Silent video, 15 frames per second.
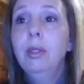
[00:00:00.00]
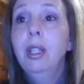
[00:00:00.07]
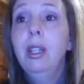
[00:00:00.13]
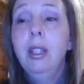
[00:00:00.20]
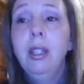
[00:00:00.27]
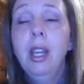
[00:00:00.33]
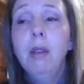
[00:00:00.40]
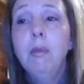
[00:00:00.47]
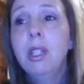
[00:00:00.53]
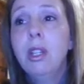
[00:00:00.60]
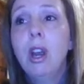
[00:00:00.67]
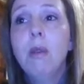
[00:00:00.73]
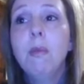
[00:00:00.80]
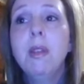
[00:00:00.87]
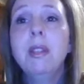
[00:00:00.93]
Income
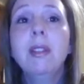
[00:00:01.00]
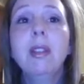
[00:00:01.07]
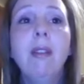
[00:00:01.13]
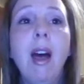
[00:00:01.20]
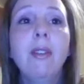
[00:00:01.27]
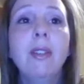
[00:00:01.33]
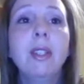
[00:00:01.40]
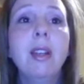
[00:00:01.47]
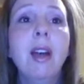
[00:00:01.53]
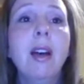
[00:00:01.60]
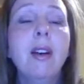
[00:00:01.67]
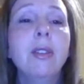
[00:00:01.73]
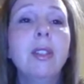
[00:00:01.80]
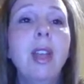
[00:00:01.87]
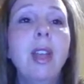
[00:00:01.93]
determines the
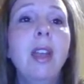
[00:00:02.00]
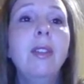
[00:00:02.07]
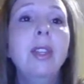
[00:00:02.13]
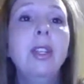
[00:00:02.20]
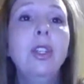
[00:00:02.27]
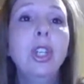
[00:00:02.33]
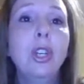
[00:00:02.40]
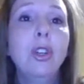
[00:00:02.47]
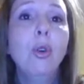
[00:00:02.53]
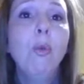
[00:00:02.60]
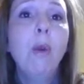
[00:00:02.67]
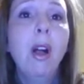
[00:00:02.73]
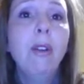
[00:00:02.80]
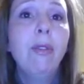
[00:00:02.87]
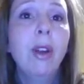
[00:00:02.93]
lifestyles and the general
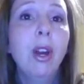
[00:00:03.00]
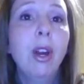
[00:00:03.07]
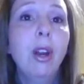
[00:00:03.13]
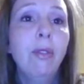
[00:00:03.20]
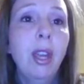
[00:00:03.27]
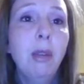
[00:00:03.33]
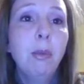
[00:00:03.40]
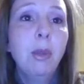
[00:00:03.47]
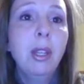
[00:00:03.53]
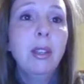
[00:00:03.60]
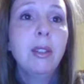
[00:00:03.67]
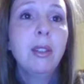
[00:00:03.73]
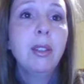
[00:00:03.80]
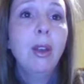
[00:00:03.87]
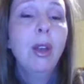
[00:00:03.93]
welfare of
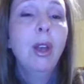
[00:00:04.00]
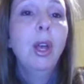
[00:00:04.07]
families.